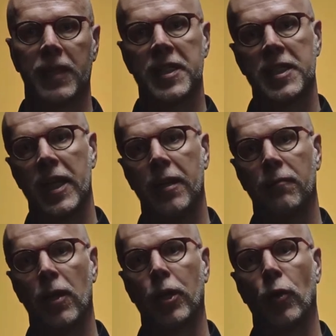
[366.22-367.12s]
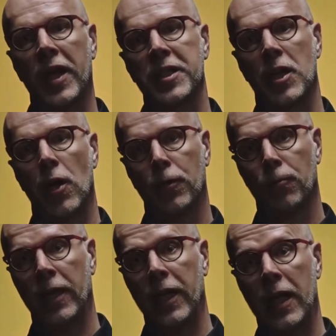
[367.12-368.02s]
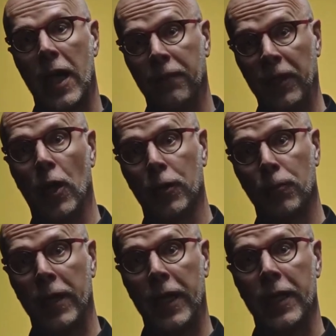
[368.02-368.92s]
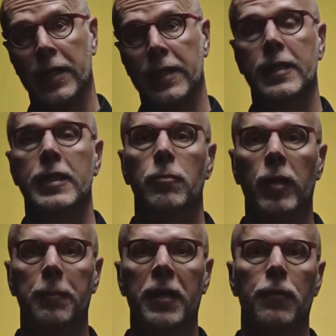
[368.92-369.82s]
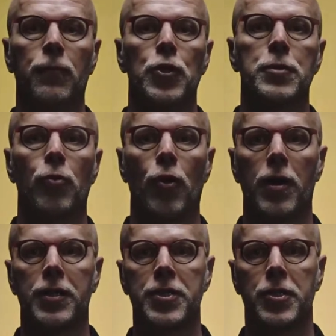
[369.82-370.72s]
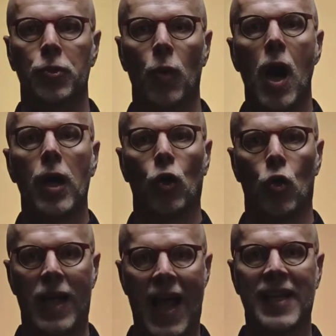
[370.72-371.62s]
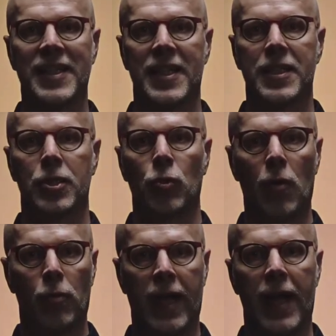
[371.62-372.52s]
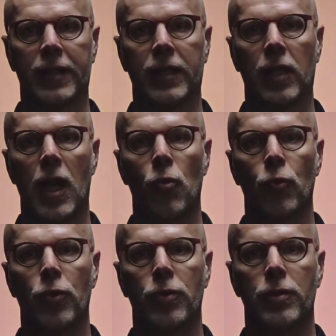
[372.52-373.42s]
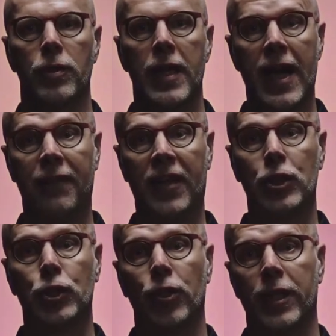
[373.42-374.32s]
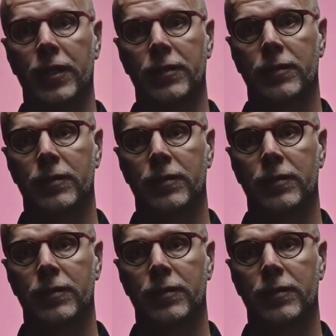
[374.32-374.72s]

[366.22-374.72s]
As said, Varjo X R three and V R three will be the first products to unlock access to our reality cloud and eventually